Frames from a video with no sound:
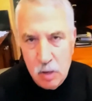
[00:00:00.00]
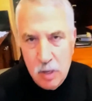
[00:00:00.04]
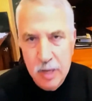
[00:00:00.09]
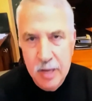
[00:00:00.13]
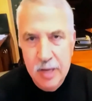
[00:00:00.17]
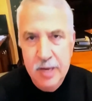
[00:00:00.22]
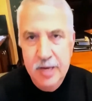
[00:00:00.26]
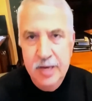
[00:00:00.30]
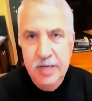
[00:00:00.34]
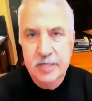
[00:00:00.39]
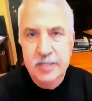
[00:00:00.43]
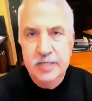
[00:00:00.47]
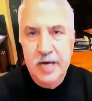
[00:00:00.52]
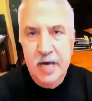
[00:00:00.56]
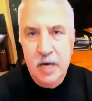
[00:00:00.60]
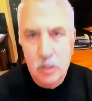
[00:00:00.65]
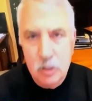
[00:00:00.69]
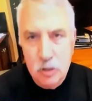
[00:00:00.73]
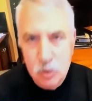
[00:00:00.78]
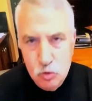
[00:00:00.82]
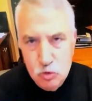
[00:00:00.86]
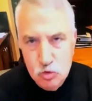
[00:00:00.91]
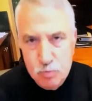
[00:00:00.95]
It's got to
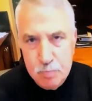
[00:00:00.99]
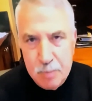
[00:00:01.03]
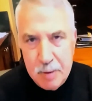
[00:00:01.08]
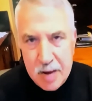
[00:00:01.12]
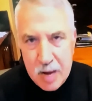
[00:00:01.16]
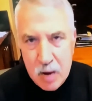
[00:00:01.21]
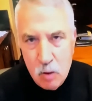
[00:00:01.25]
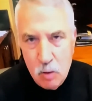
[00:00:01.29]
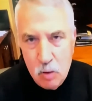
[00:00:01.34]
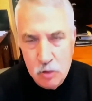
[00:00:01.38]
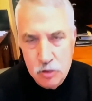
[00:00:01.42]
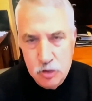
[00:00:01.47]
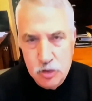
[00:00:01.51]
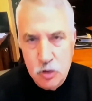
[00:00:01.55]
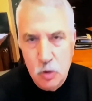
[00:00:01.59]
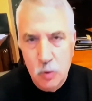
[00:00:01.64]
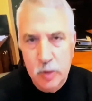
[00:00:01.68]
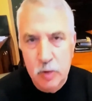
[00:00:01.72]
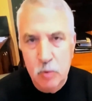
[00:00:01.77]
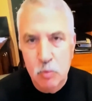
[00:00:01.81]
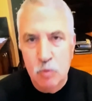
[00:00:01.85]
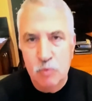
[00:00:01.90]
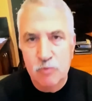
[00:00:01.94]
lose power so it
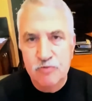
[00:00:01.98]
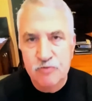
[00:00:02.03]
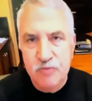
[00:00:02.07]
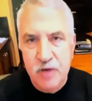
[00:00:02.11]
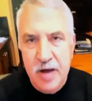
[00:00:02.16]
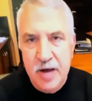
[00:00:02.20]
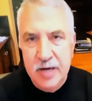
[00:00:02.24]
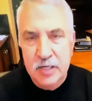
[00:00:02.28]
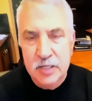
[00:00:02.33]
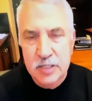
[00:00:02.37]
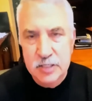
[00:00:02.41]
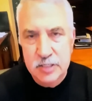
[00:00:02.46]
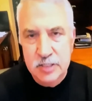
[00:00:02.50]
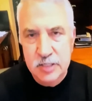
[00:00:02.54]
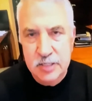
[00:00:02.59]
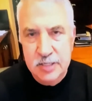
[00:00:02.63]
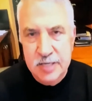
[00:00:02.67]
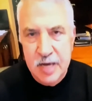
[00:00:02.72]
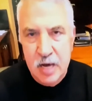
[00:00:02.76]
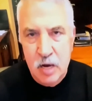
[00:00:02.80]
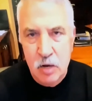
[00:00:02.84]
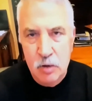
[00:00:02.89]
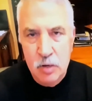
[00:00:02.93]
will finally sit
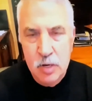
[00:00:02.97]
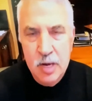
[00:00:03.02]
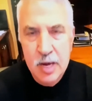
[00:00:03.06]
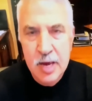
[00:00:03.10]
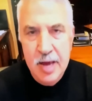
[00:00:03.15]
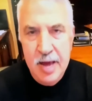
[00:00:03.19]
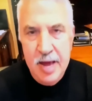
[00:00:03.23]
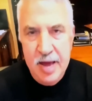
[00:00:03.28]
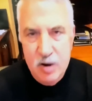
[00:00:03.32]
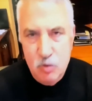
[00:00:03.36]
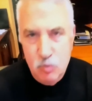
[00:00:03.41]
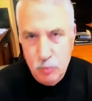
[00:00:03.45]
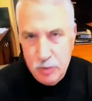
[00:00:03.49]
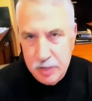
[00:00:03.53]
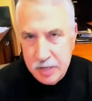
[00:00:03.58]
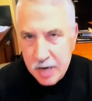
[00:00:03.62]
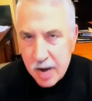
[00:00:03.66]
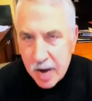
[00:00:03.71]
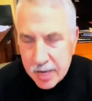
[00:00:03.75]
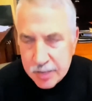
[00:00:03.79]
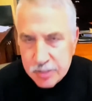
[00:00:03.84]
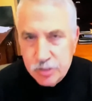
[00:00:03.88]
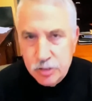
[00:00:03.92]
down and
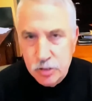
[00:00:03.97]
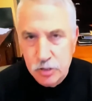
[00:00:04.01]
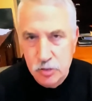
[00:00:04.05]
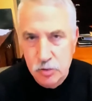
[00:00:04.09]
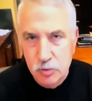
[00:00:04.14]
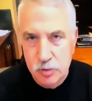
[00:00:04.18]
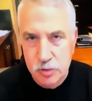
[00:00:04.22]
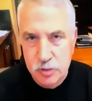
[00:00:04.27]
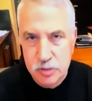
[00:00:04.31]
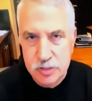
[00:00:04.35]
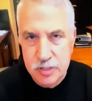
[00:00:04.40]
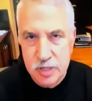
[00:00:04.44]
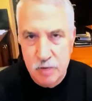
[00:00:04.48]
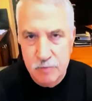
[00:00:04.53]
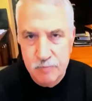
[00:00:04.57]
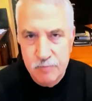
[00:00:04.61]
reconstitute itself